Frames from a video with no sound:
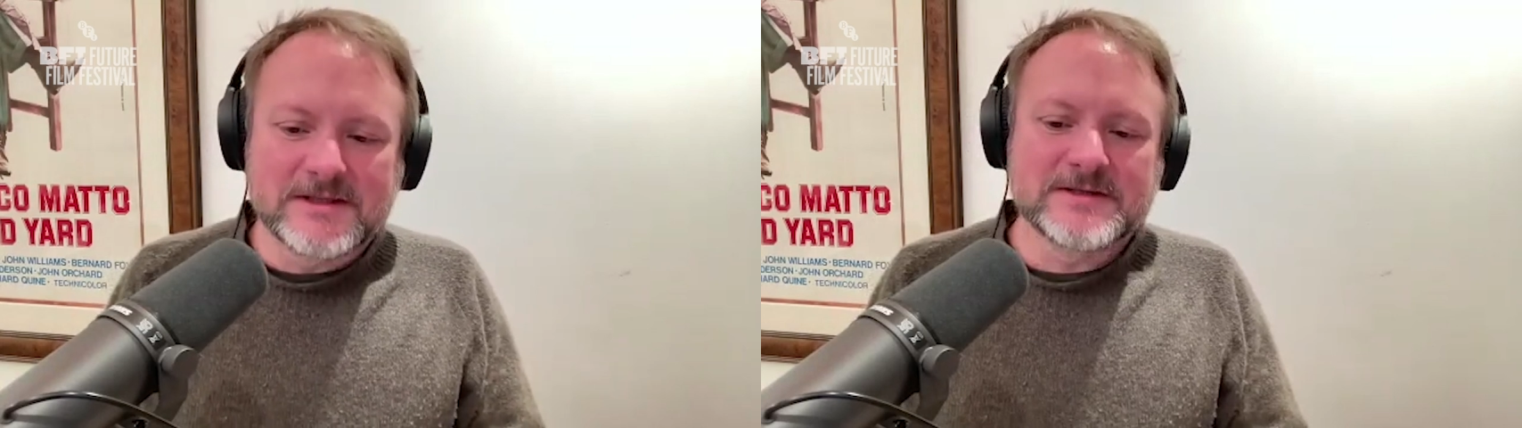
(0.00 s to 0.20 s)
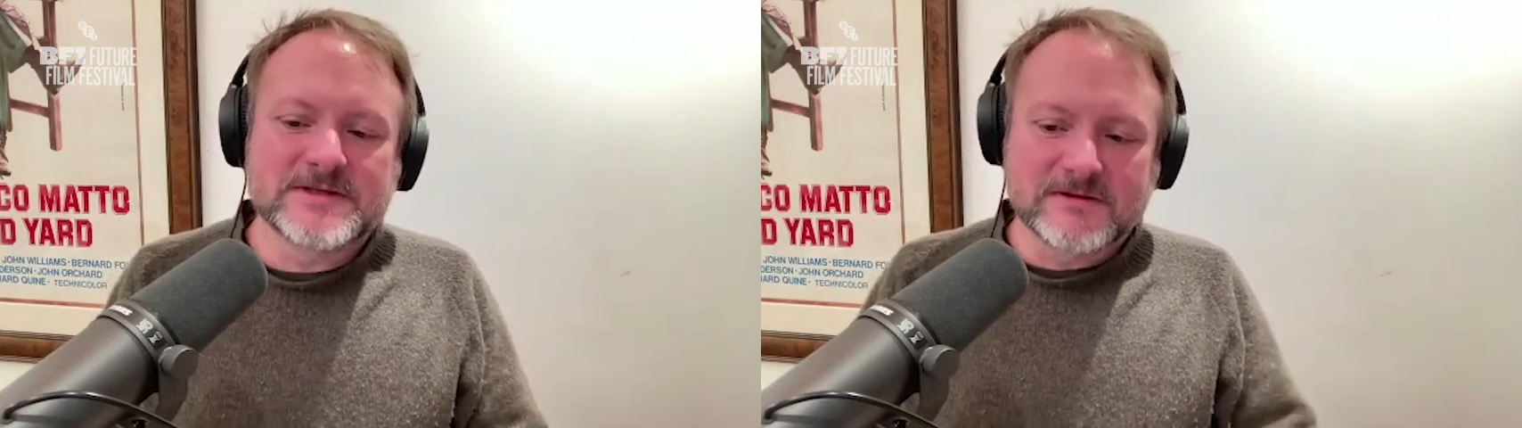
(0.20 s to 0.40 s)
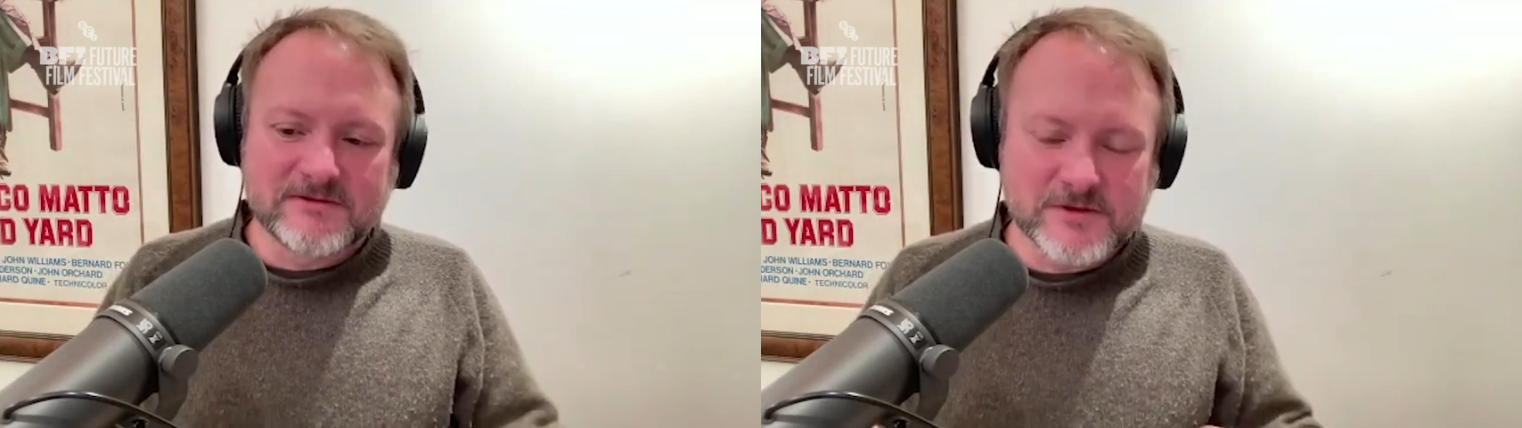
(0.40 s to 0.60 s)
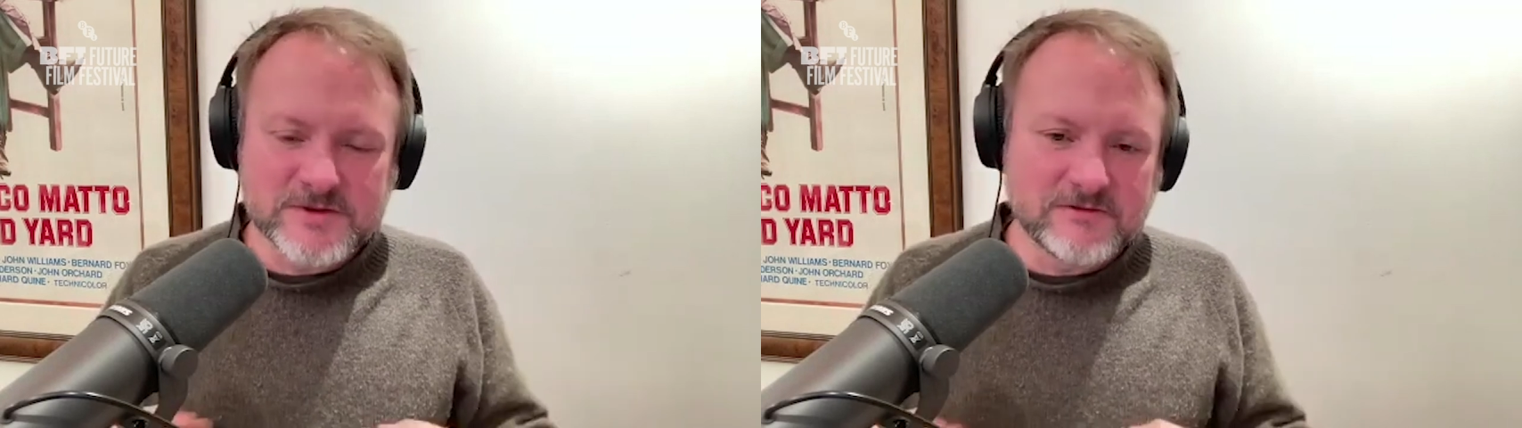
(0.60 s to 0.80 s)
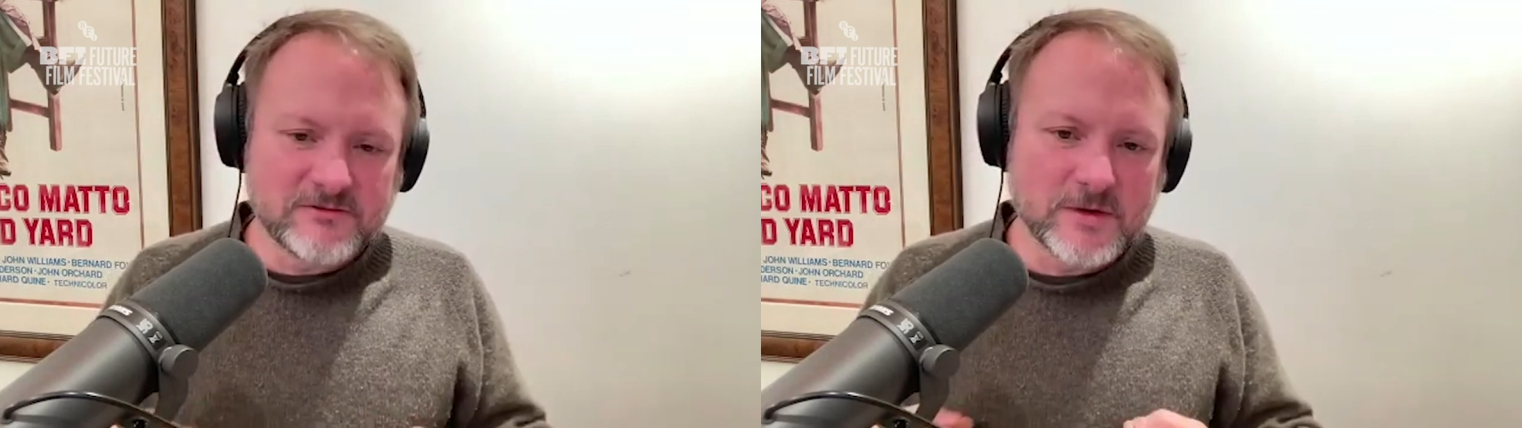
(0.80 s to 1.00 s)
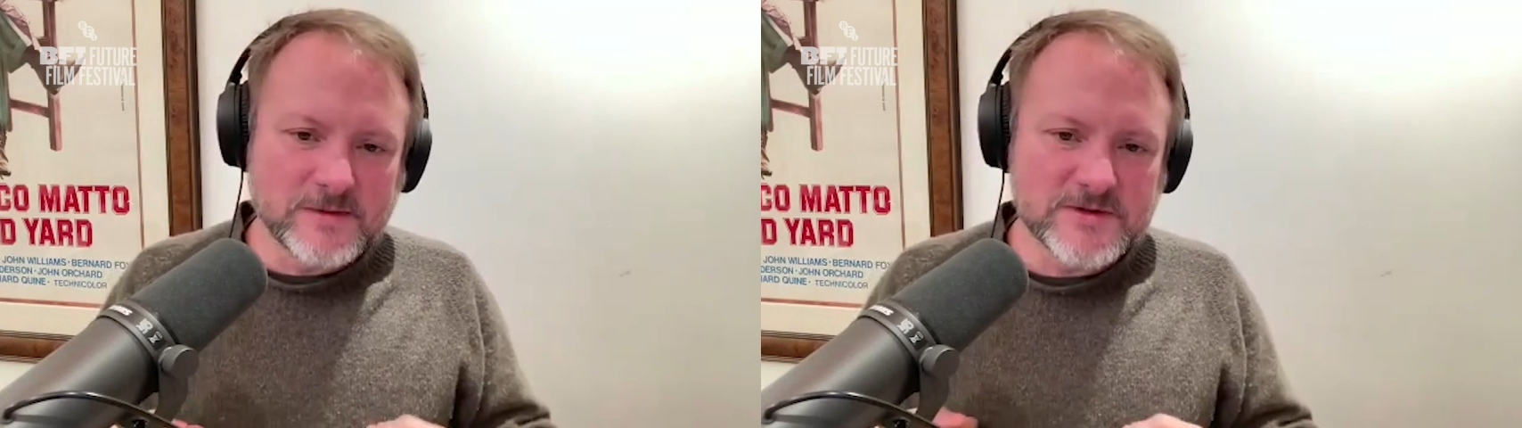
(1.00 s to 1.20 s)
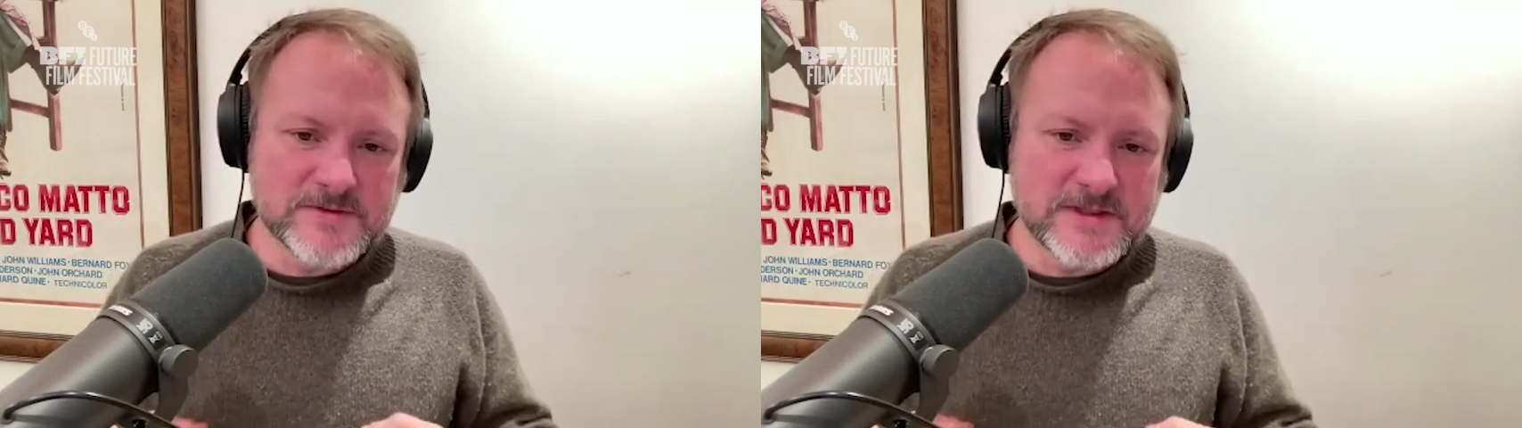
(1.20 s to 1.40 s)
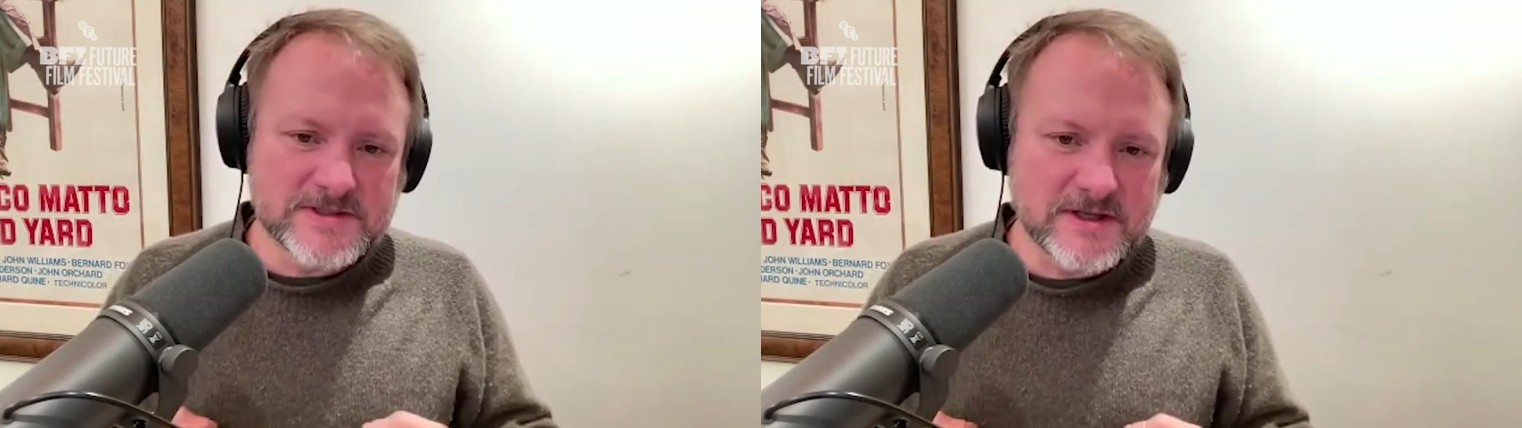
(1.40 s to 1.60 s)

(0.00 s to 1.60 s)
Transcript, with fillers: needs to first and foremost be